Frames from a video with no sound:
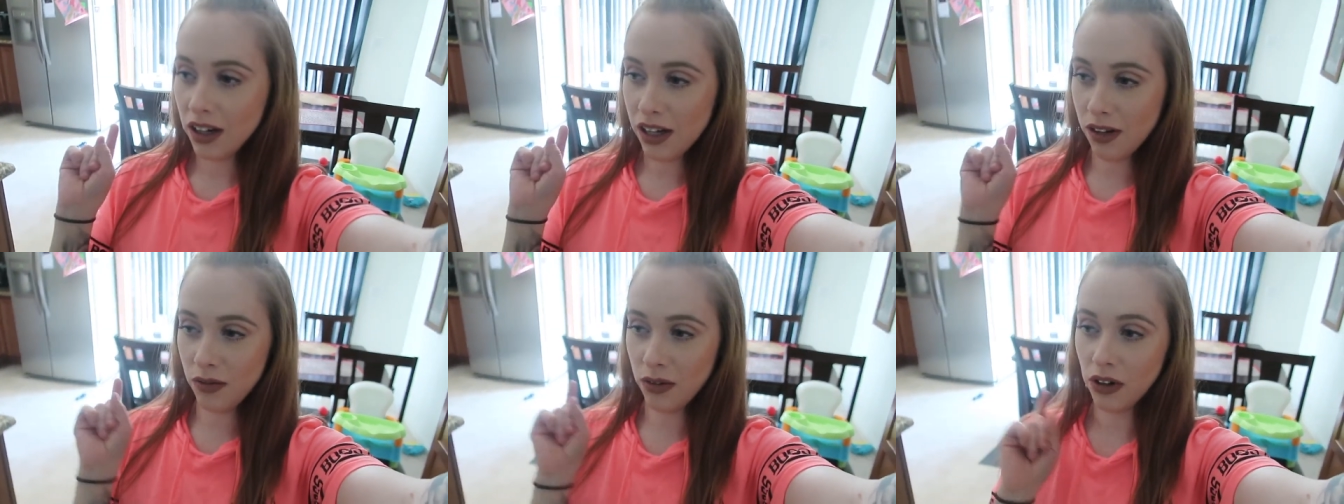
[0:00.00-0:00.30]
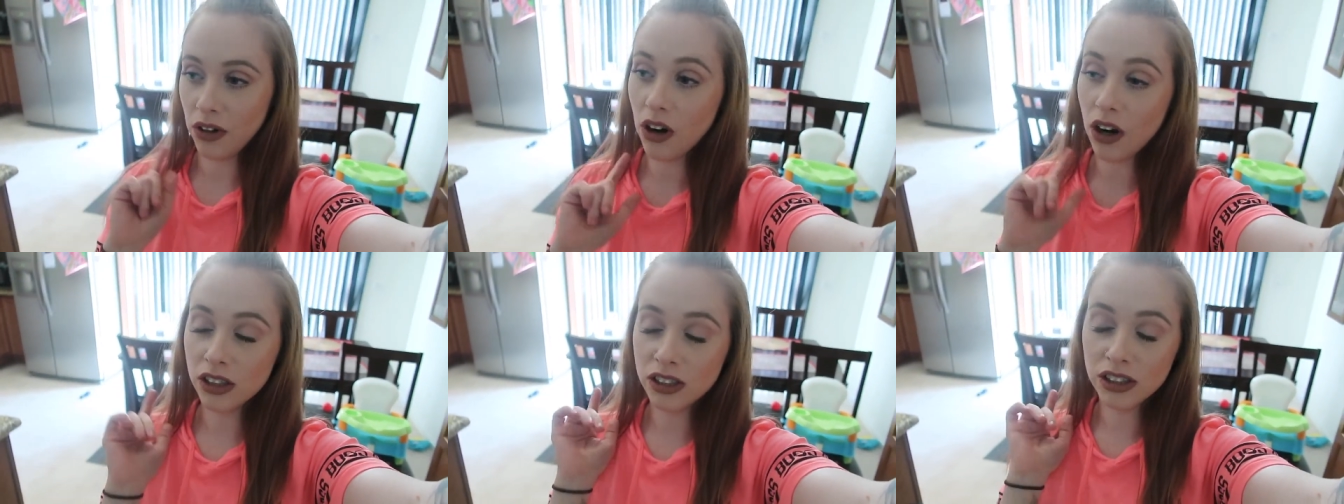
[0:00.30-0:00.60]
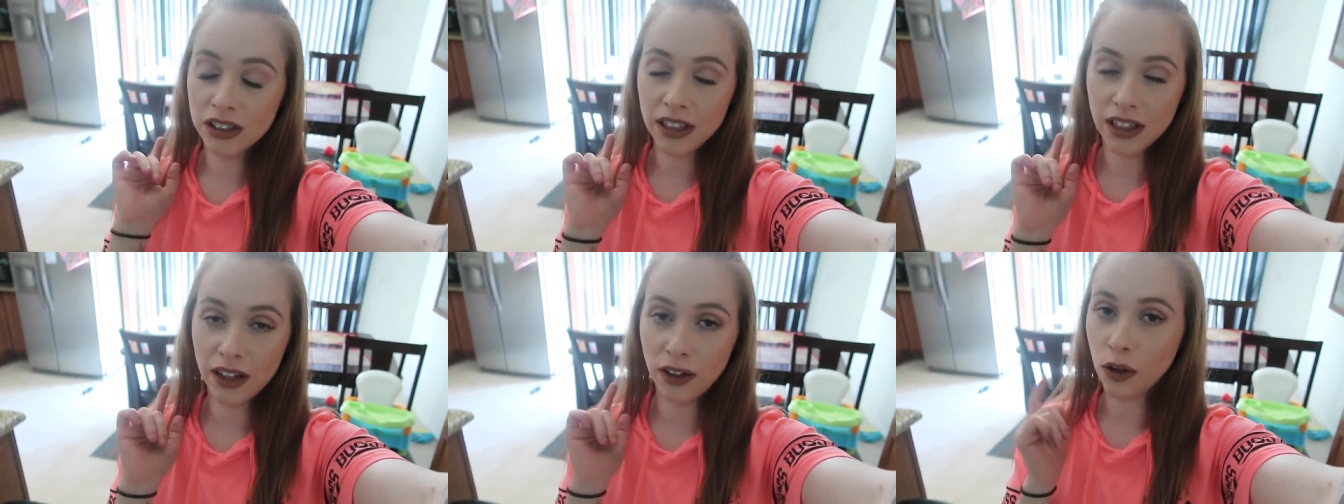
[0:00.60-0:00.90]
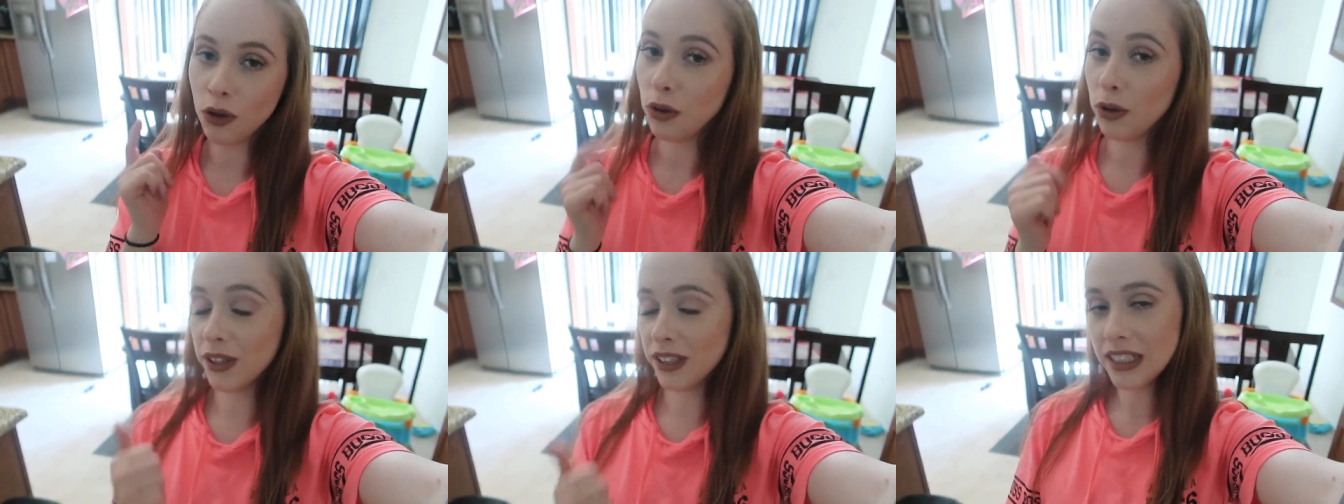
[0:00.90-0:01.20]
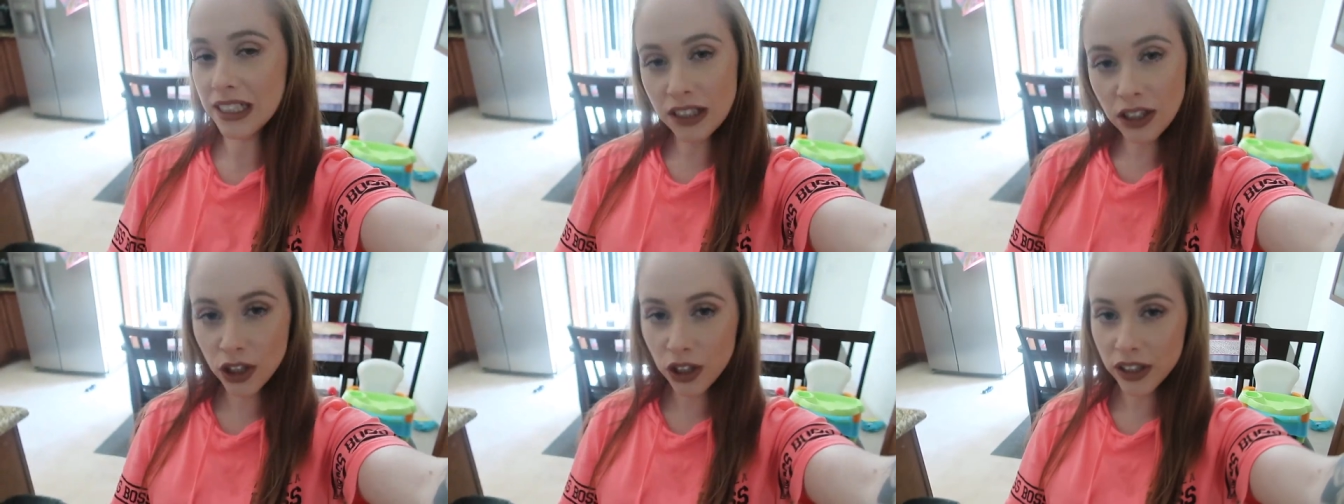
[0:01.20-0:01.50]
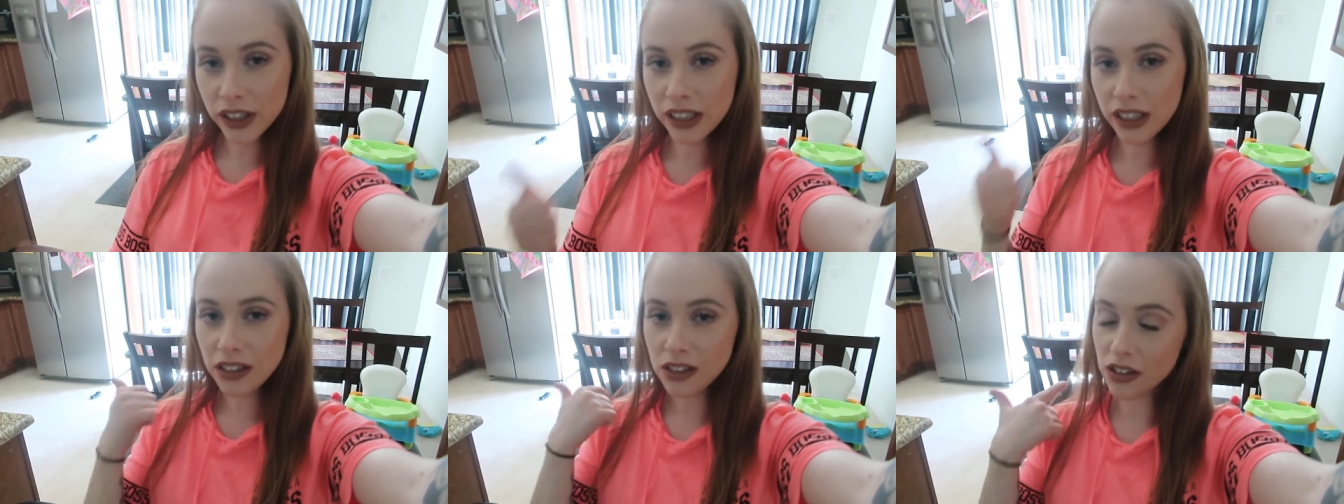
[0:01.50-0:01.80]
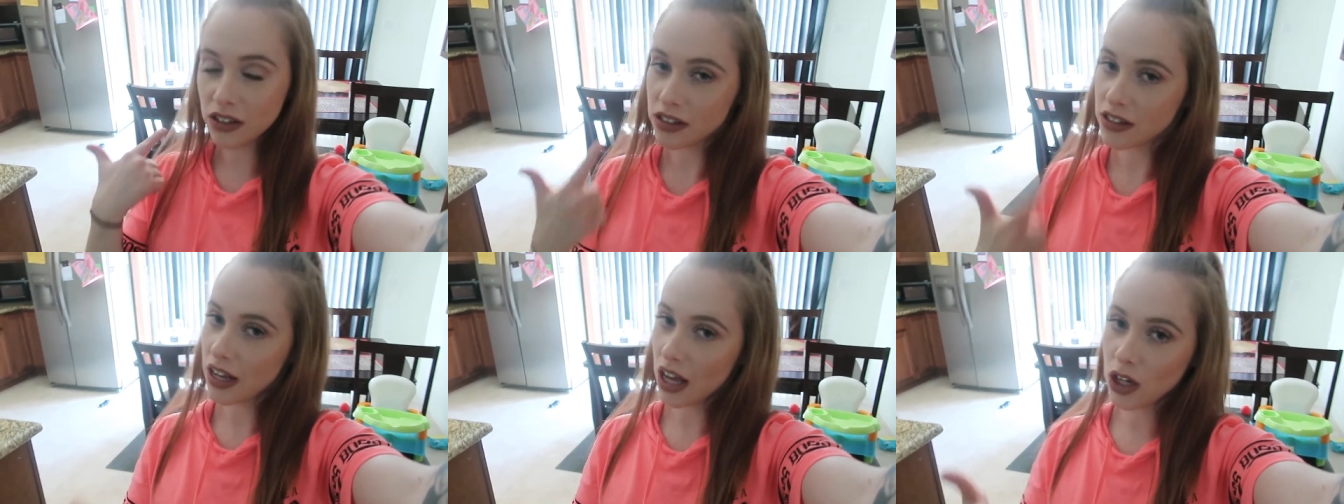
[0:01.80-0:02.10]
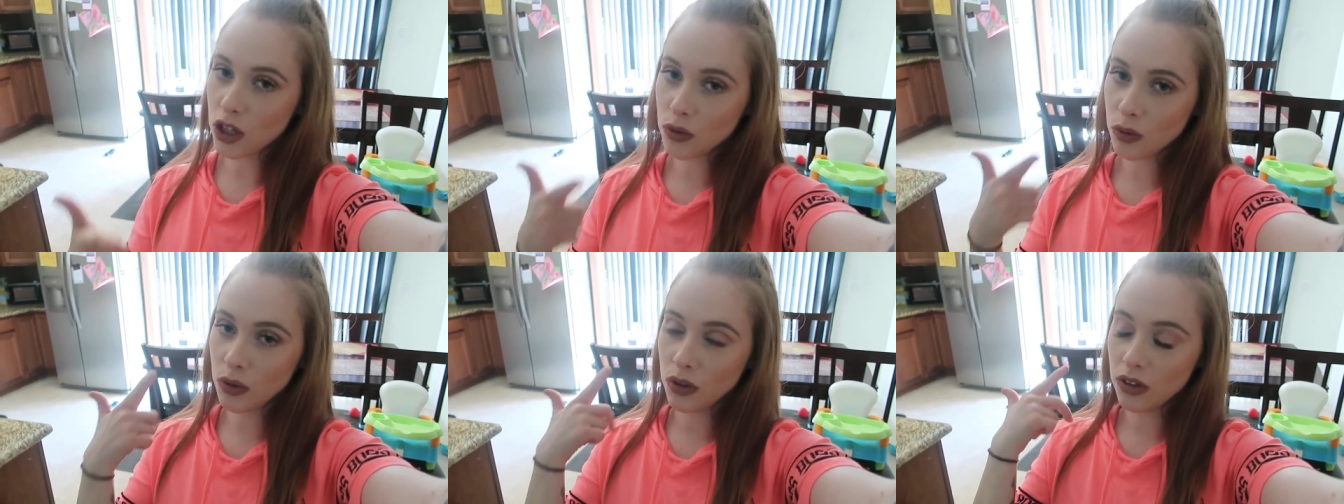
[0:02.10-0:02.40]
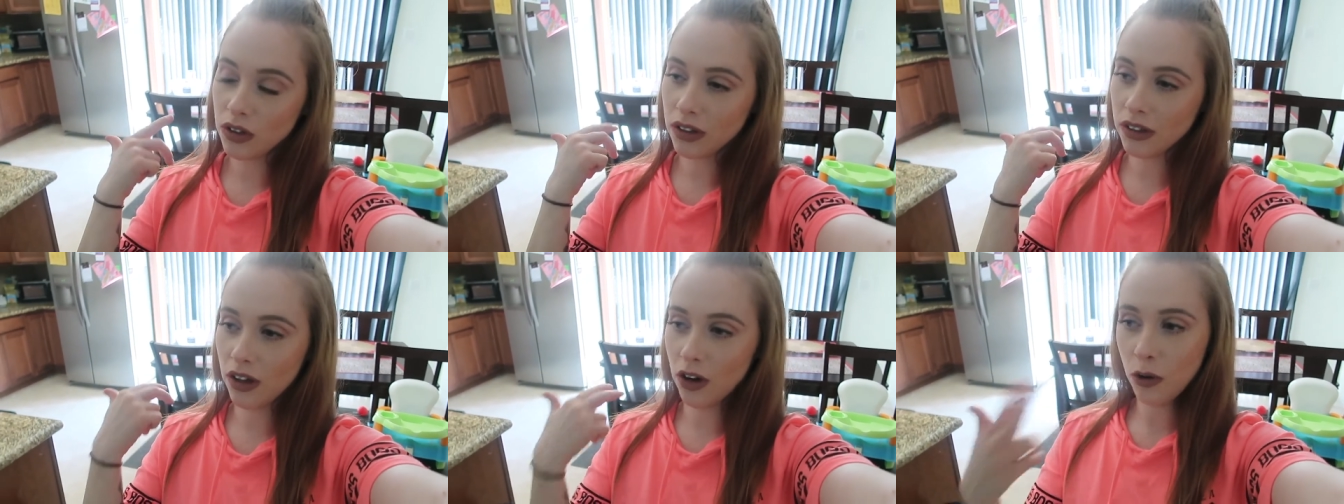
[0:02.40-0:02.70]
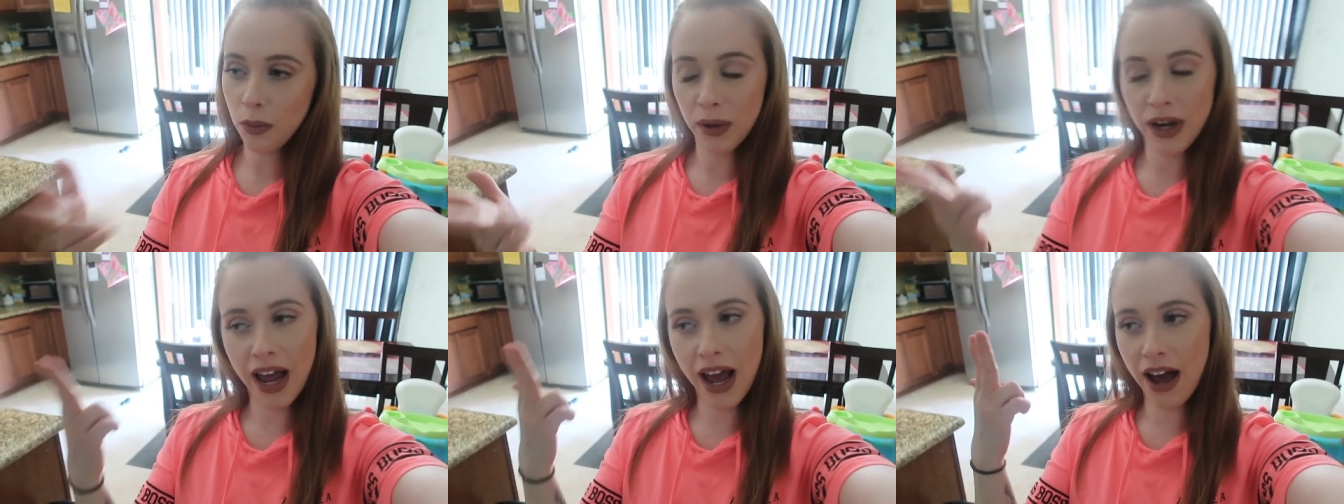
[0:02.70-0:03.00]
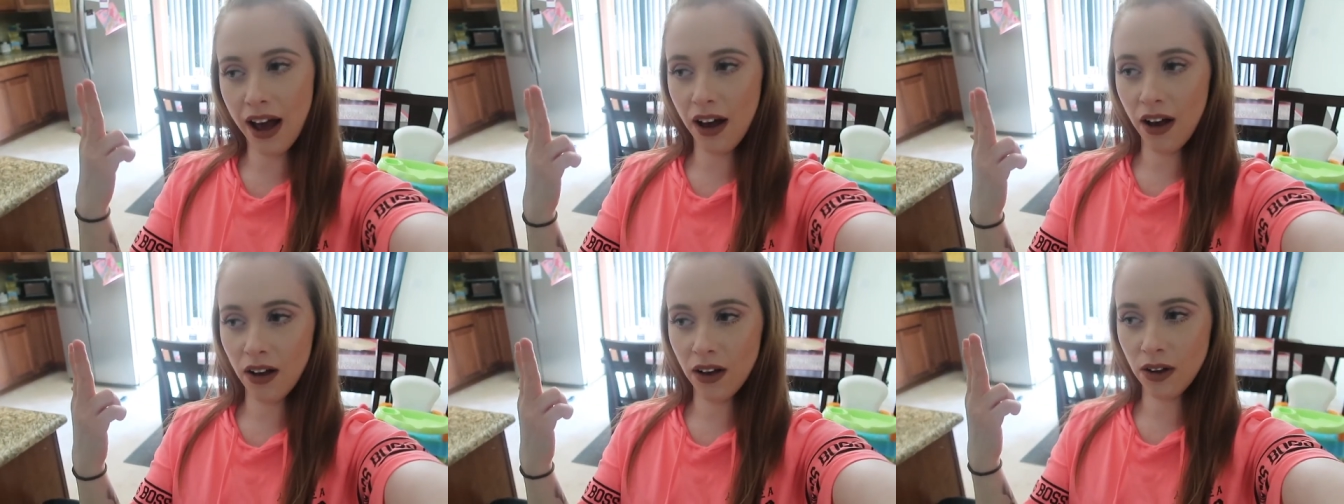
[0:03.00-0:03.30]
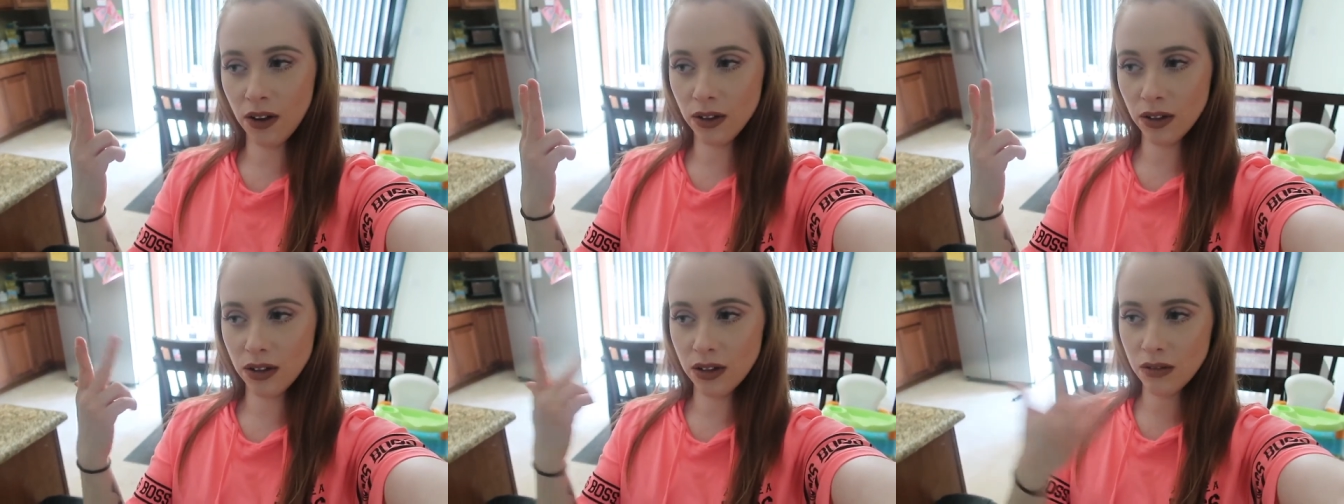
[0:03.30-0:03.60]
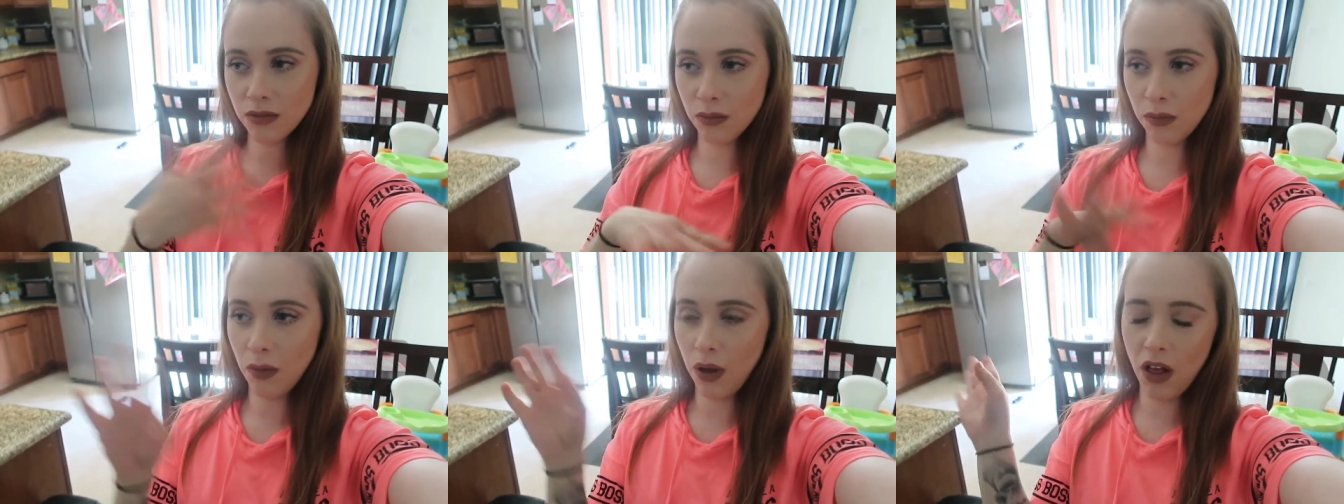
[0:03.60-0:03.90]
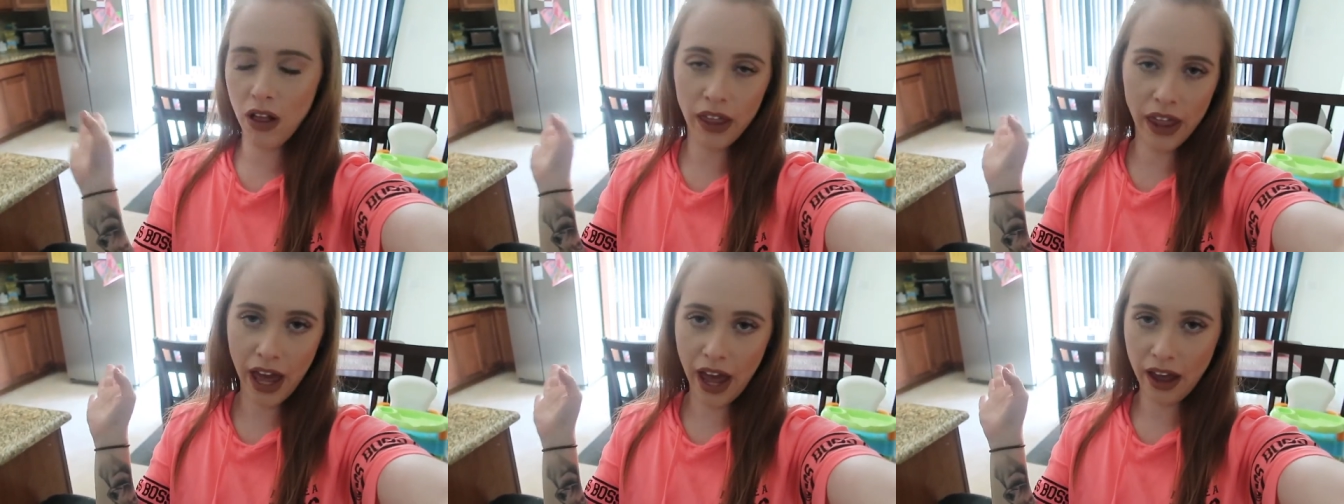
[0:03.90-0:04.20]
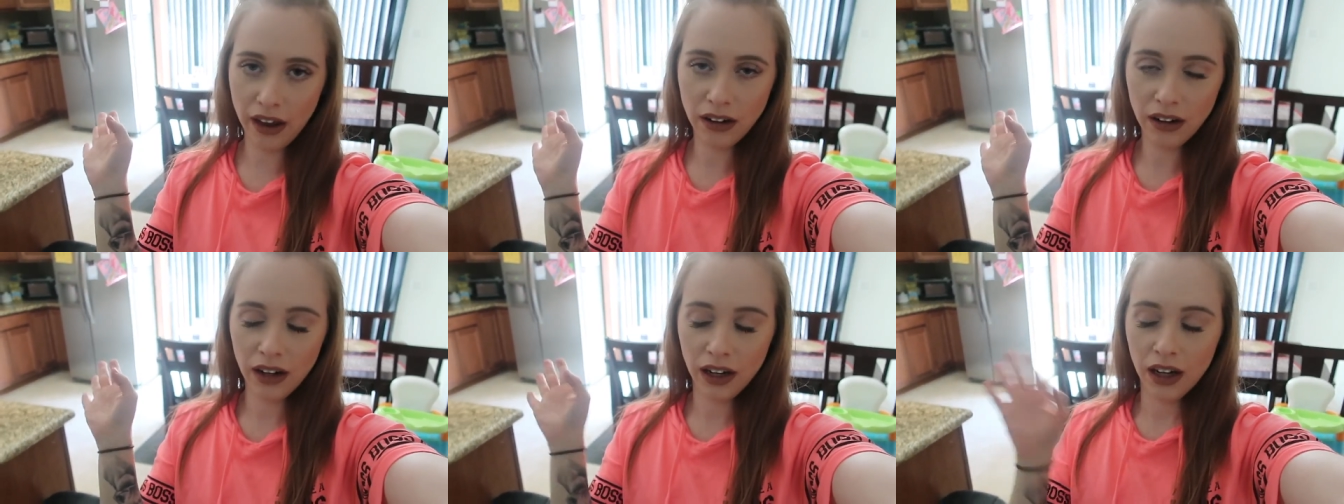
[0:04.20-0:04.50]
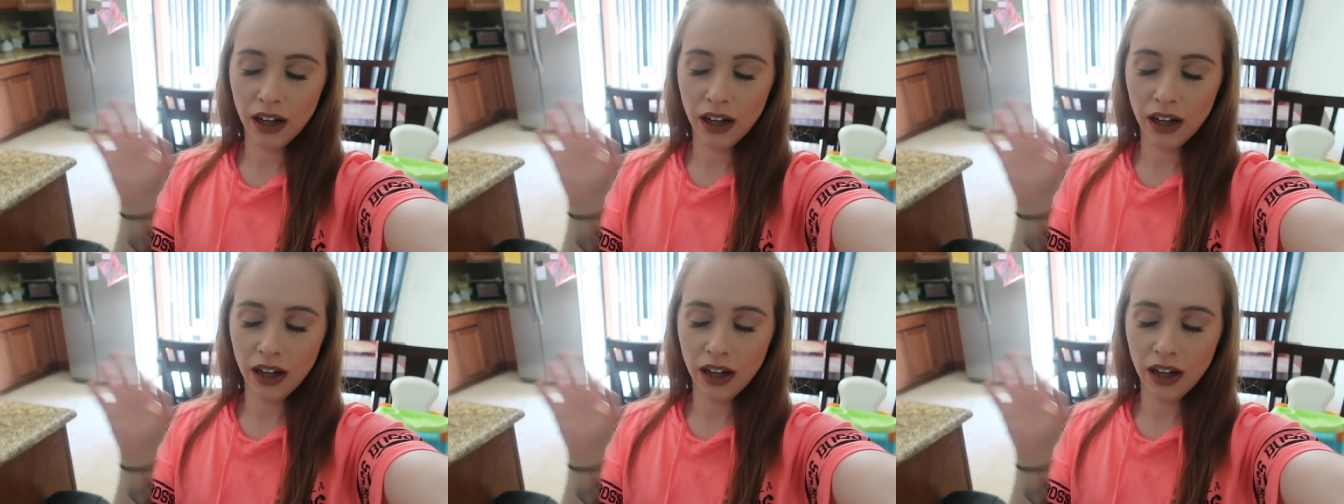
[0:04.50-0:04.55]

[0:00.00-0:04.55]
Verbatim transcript: in regards to like who her teacher is, her schedule, the open house, all that.